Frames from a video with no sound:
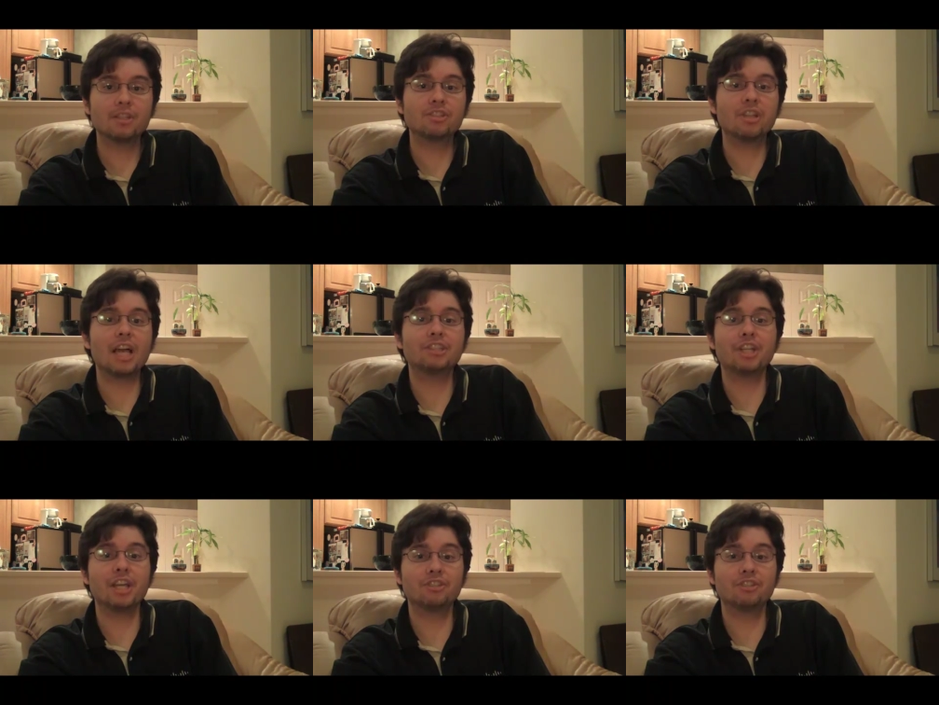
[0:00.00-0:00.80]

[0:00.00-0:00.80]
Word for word: slash